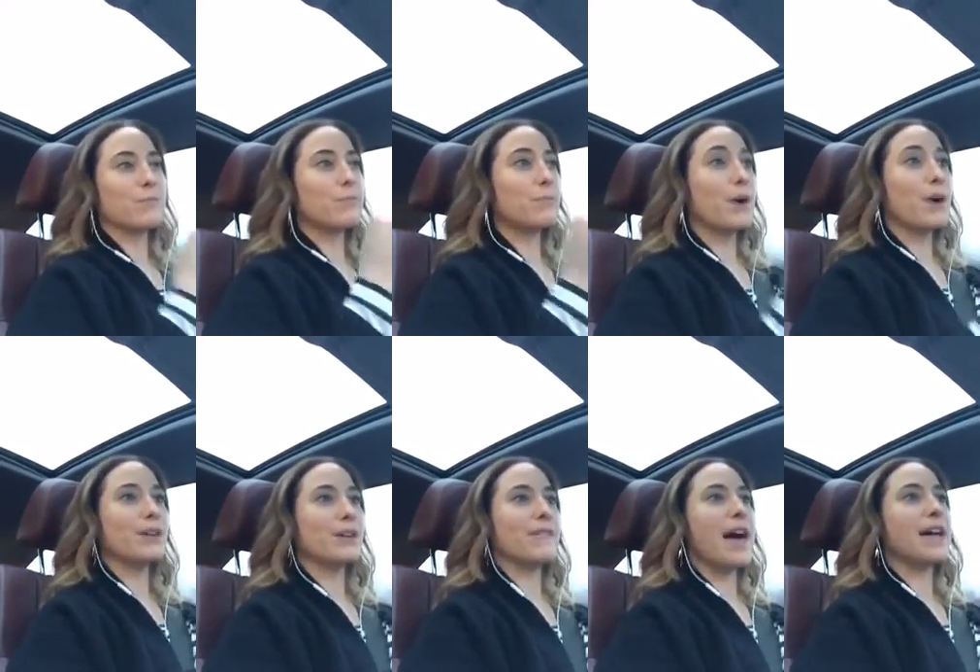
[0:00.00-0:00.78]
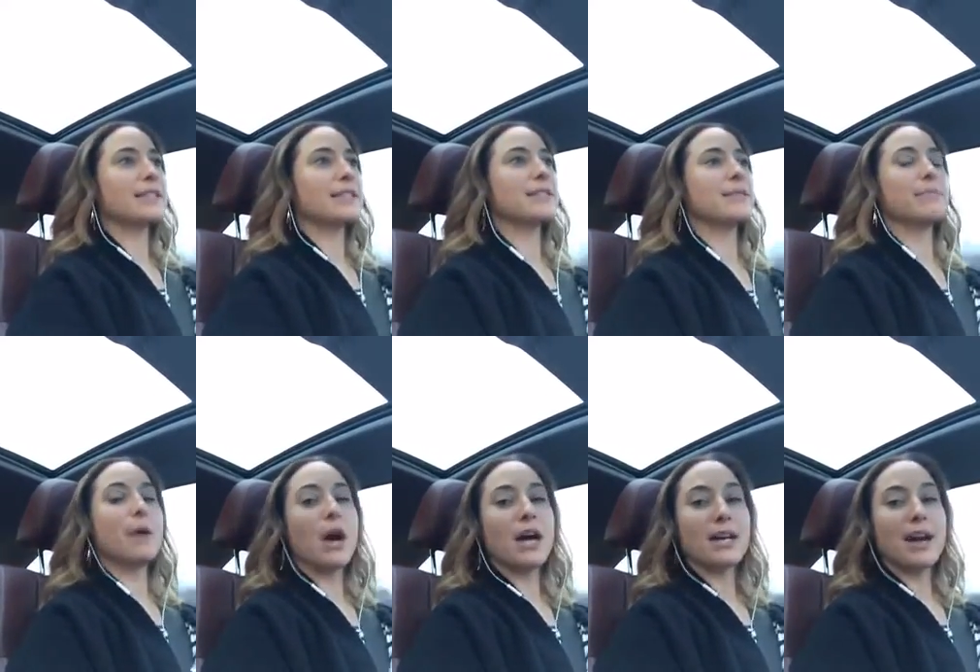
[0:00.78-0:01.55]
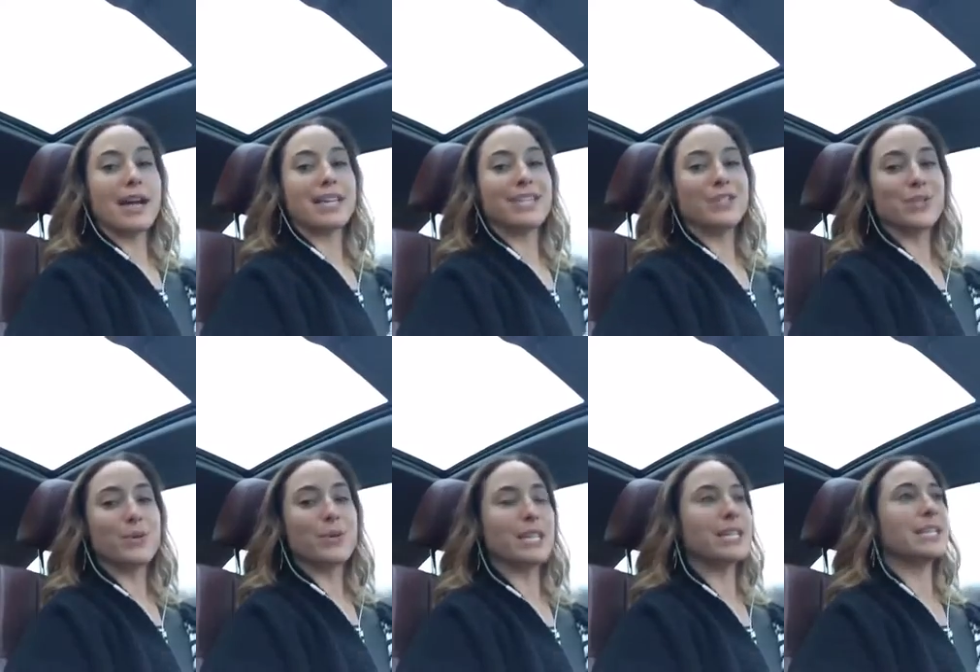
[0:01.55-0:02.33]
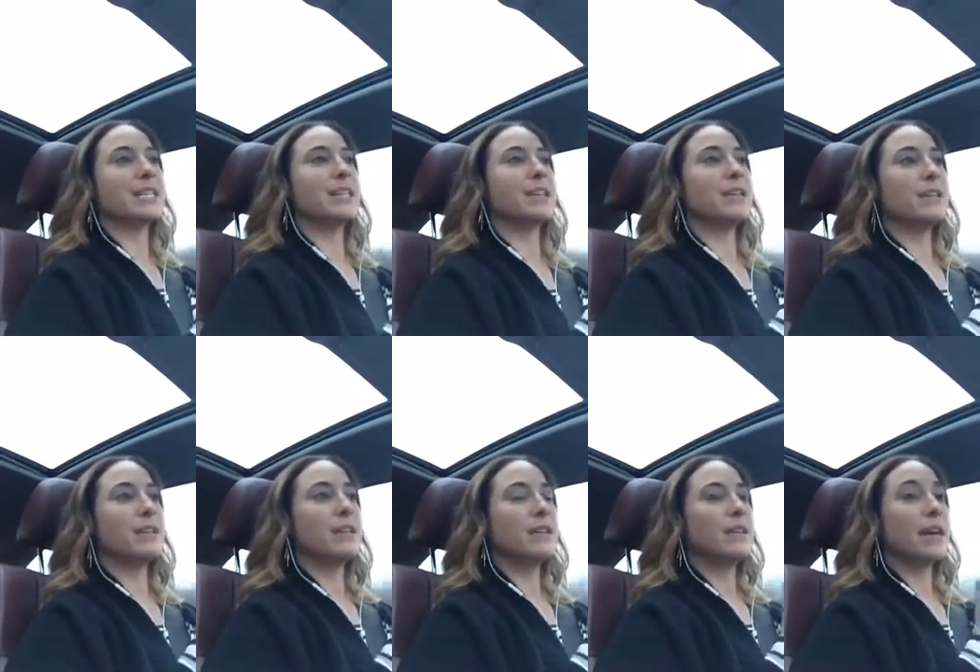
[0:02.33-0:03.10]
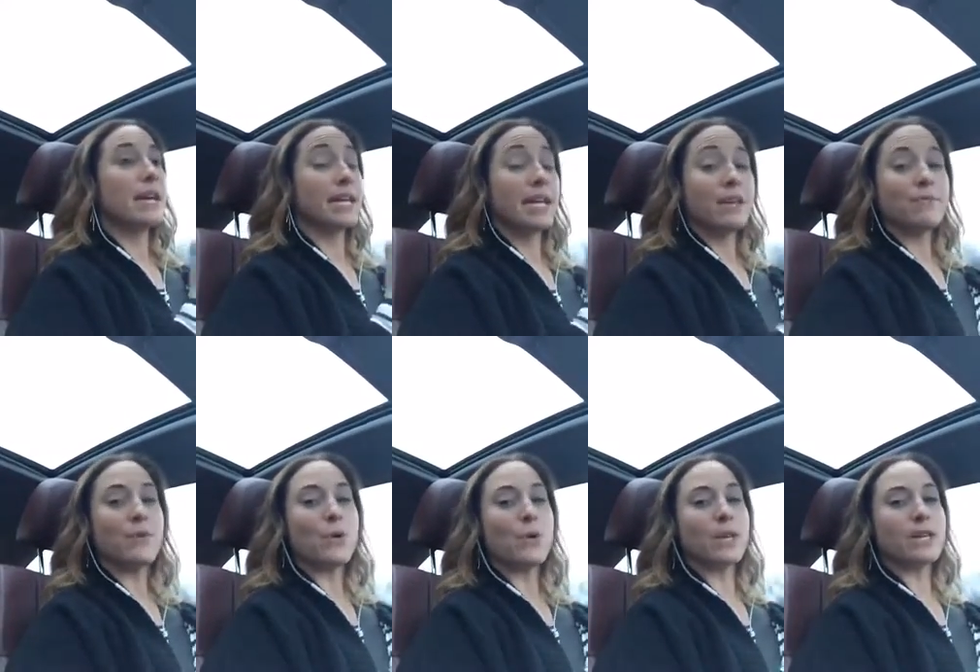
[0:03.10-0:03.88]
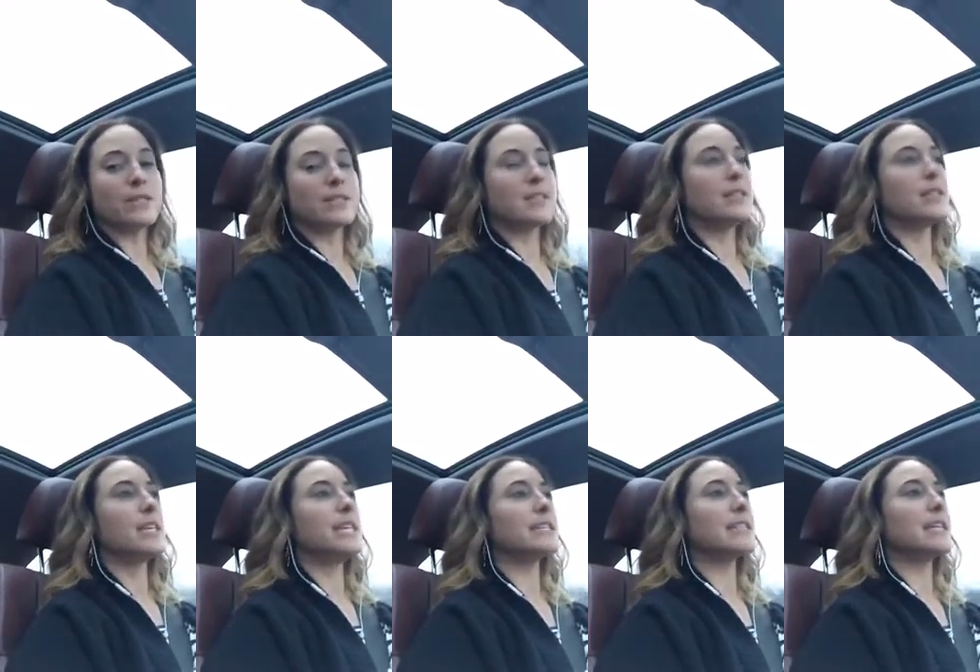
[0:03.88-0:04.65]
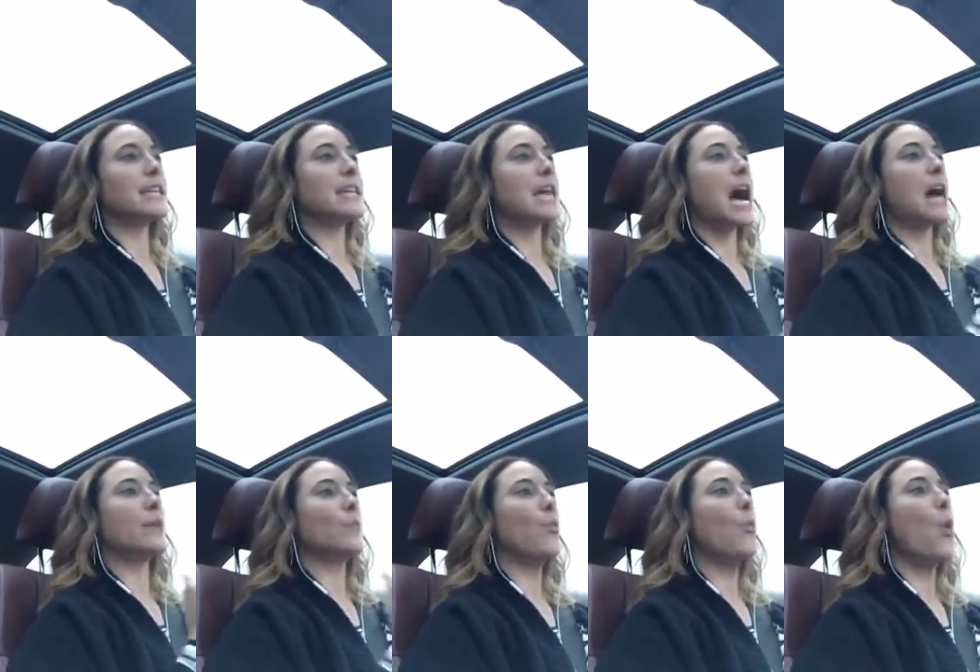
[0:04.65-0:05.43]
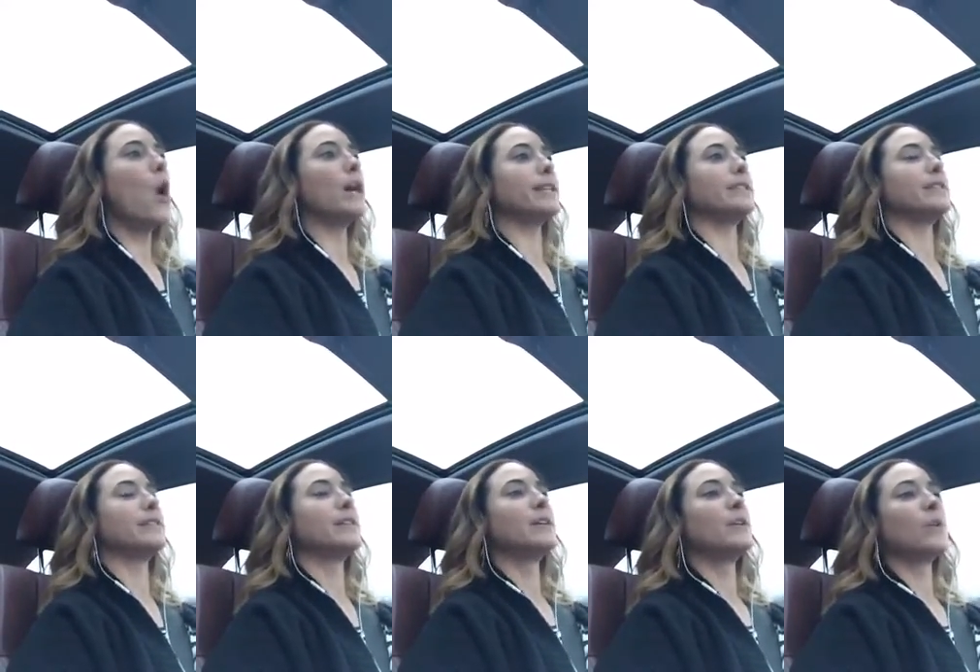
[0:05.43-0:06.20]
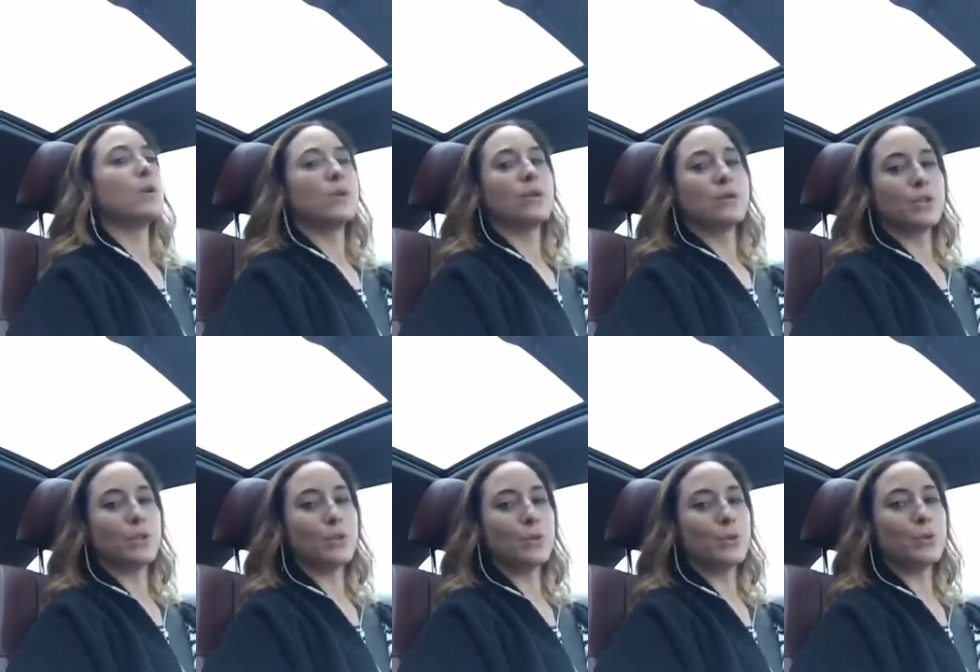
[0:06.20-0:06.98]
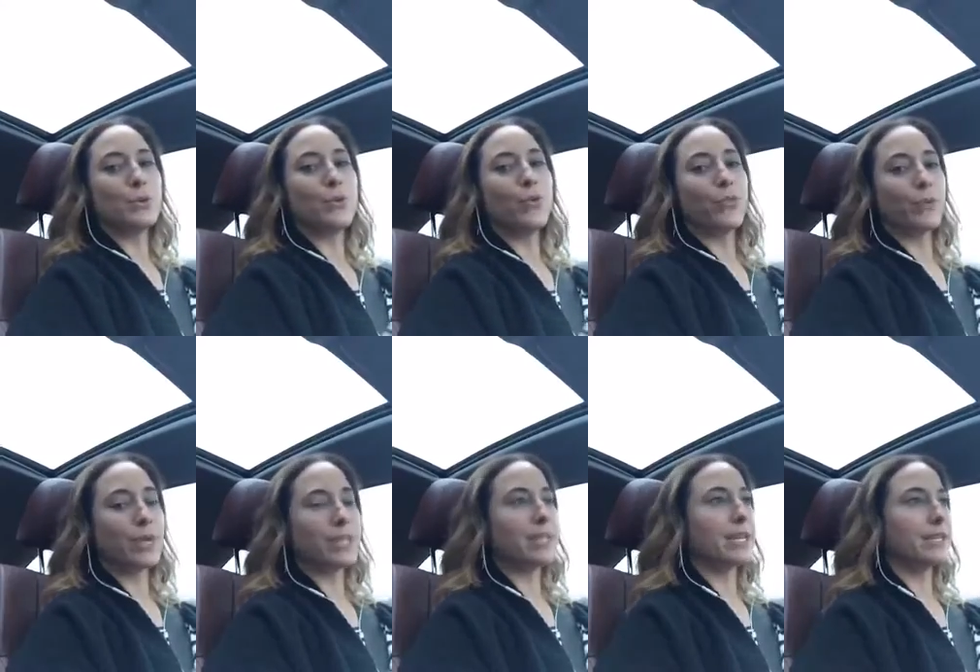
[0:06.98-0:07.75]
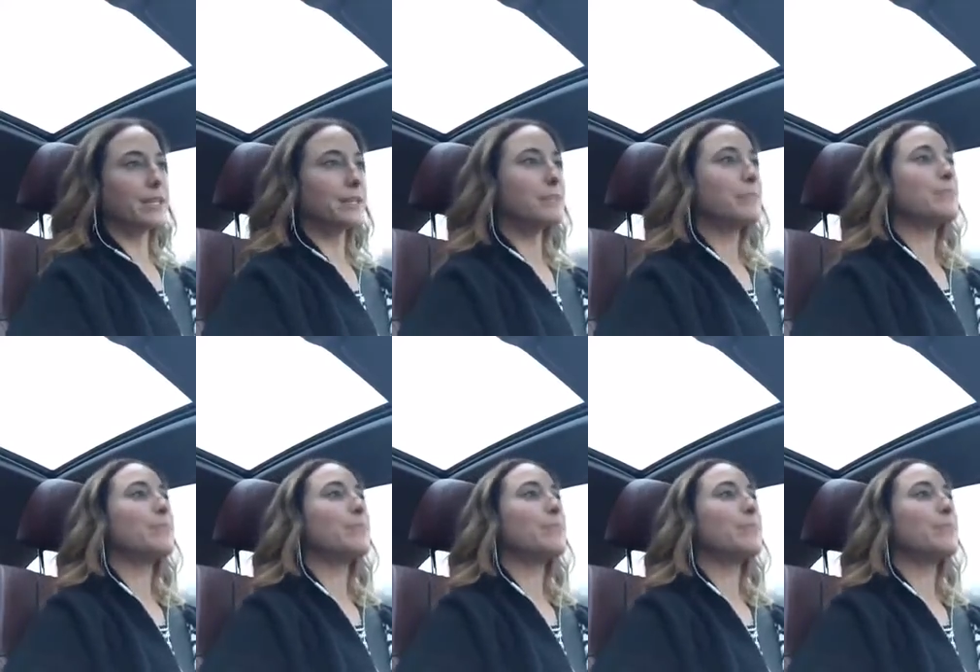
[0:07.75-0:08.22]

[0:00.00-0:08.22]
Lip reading: part of that. But I can do it. I can focus easily on 1, 2, 3 things.